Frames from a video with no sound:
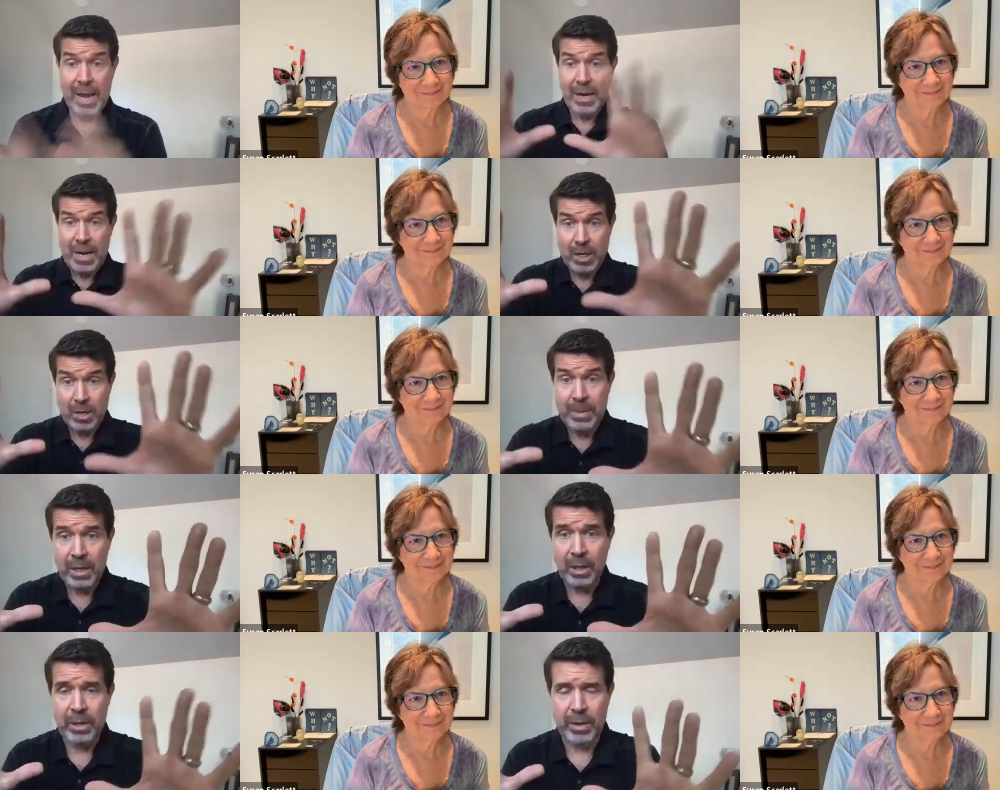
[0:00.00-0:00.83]
Speaker 1: And, and to
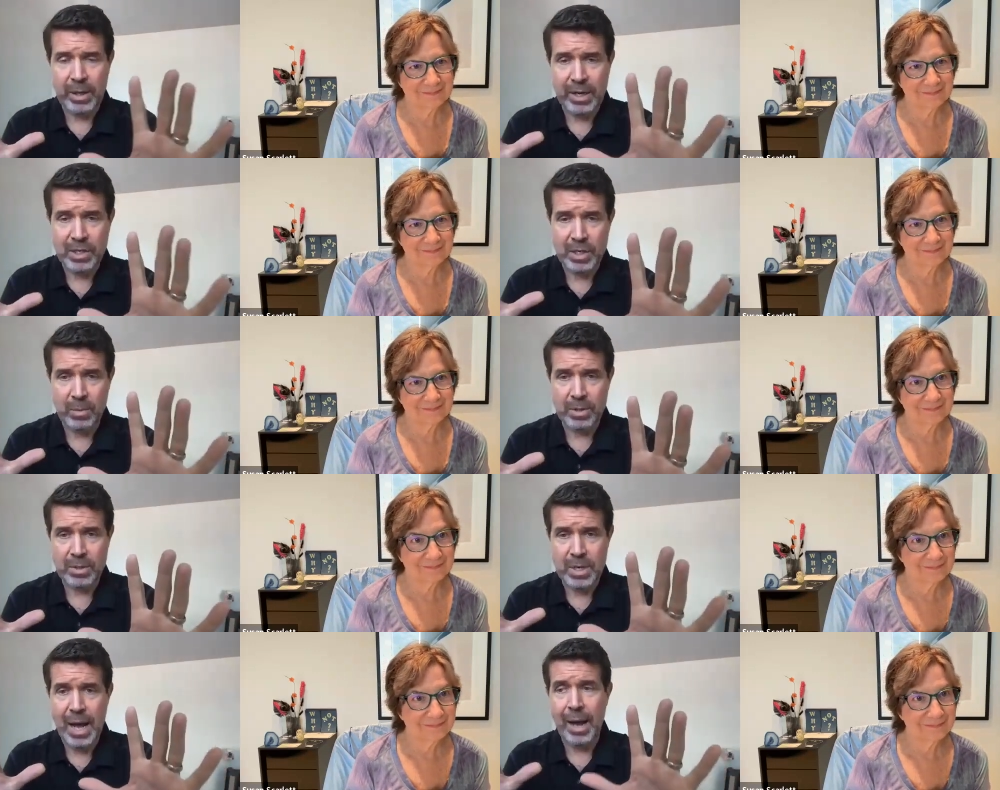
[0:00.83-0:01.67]
be clear, in case
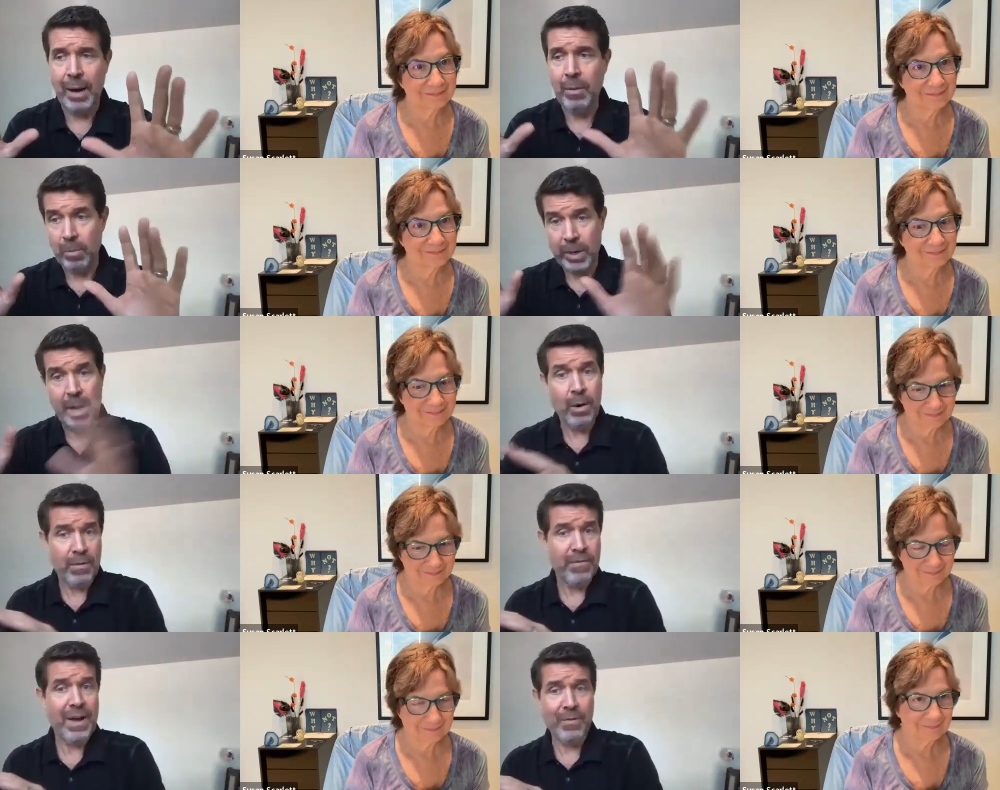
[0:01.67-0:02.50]
anyone's not, we
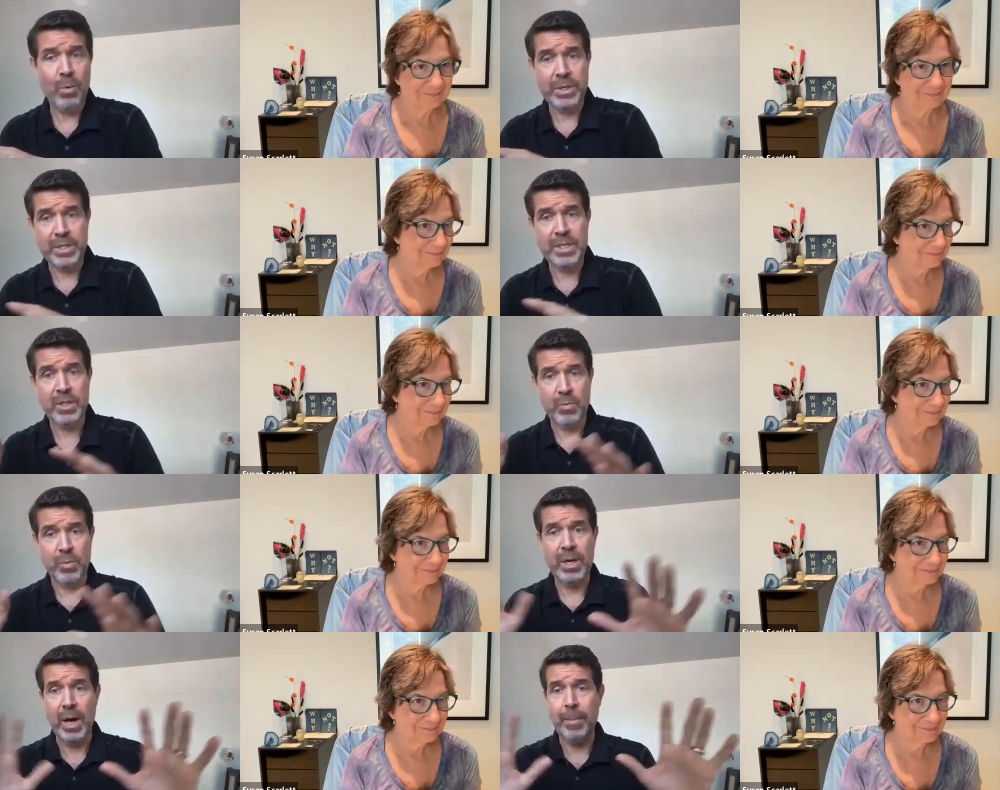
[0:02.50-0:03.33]
are a 501c3
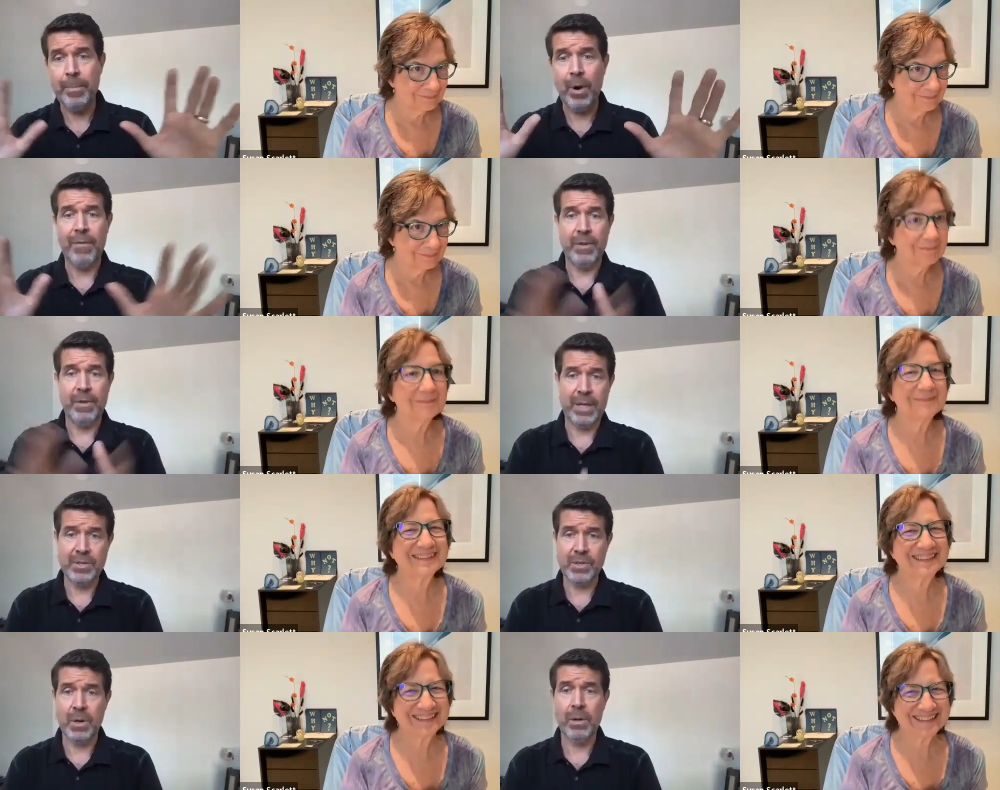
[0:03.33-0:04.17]
nonprofit.
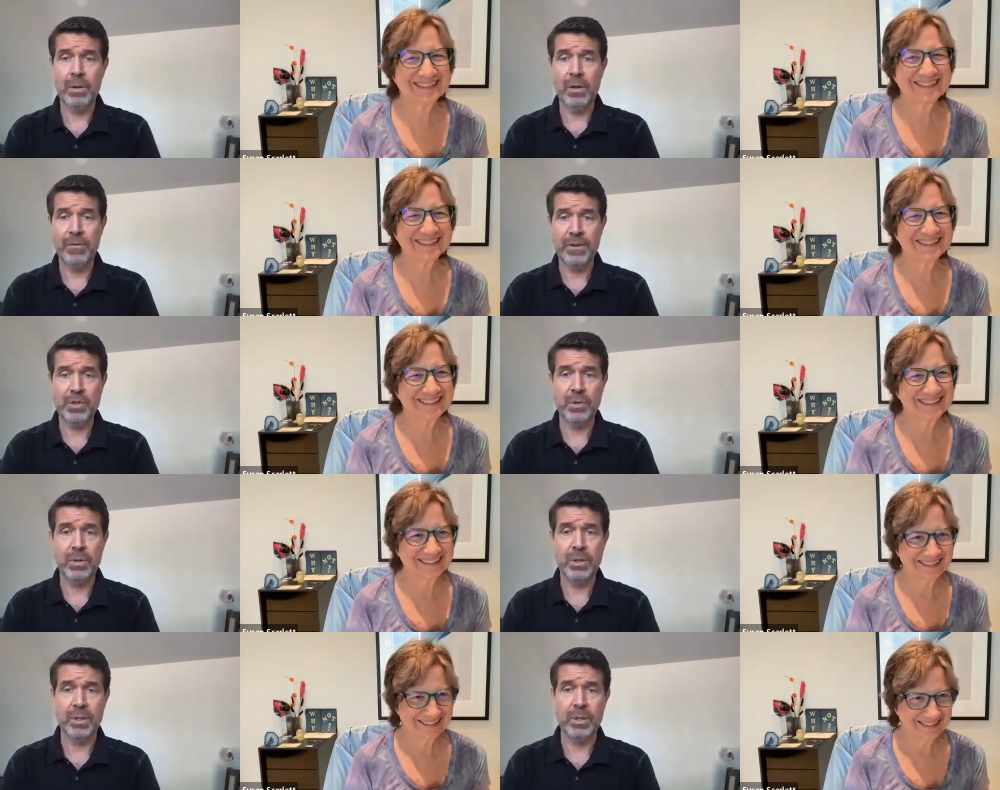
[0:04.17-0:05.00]
That's all
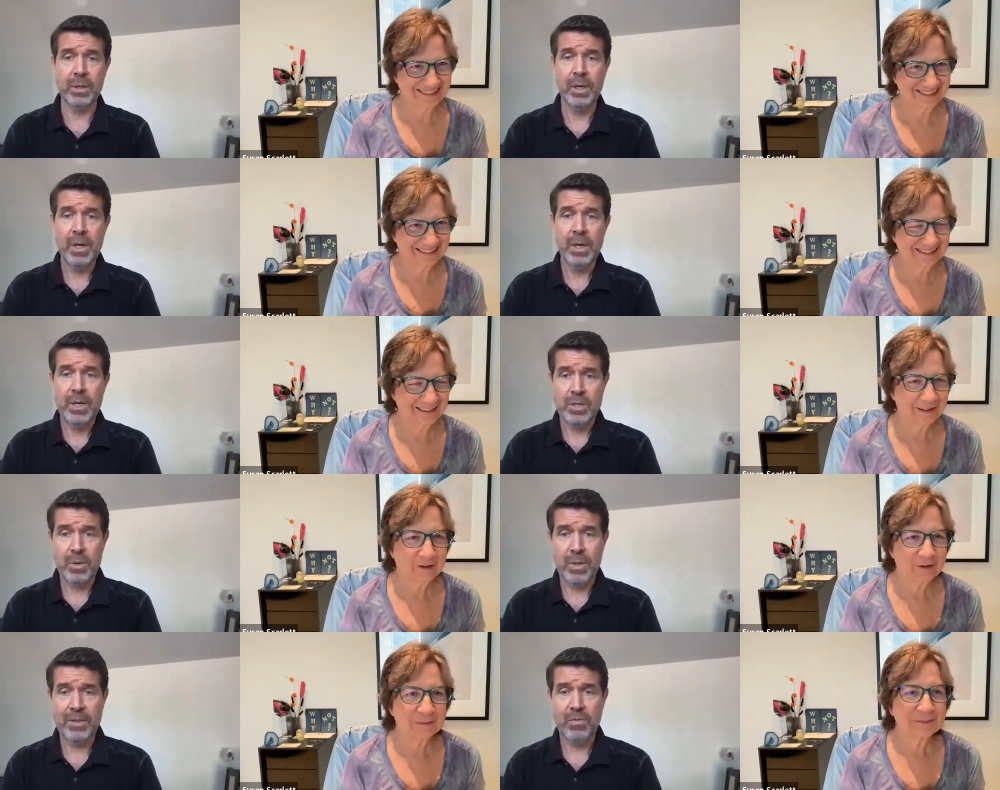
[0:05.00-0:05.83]
official. And
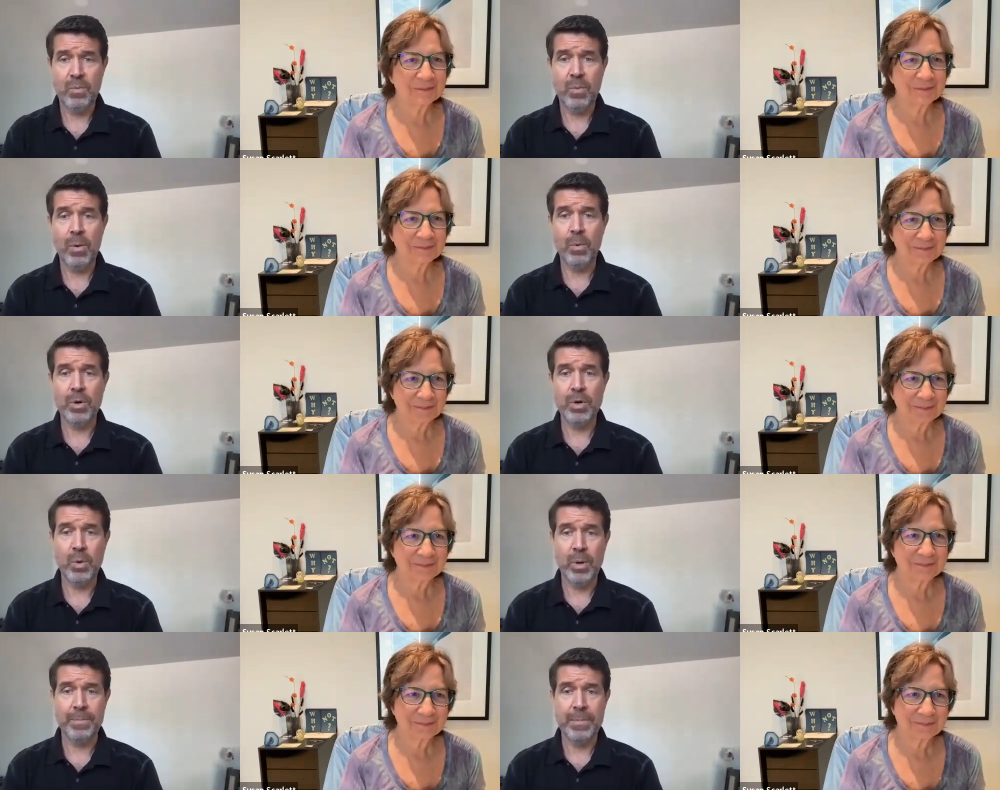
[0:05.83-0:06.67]
so that's what we're
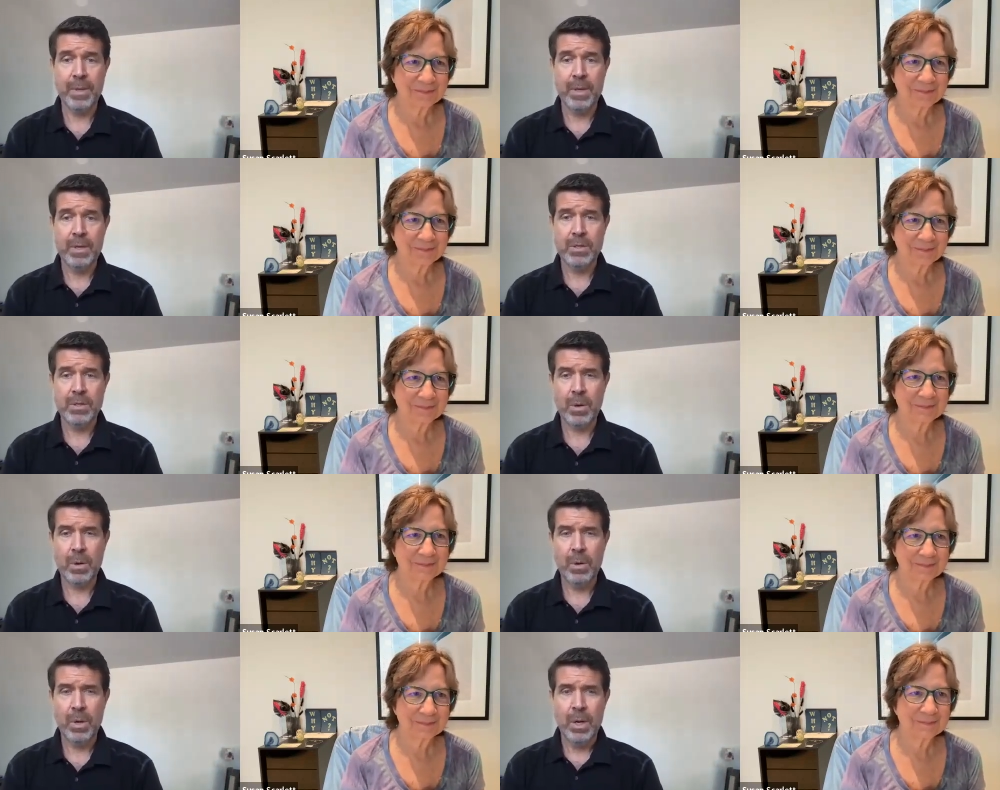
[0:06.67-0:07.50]
doing.
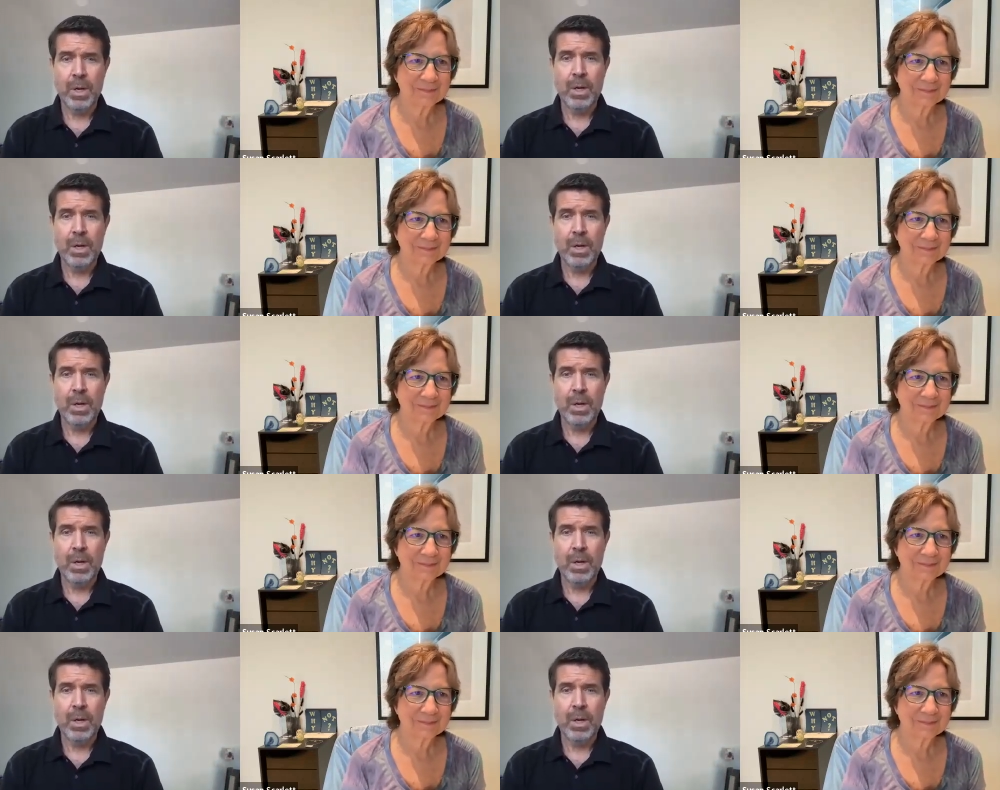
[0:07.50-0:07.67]
So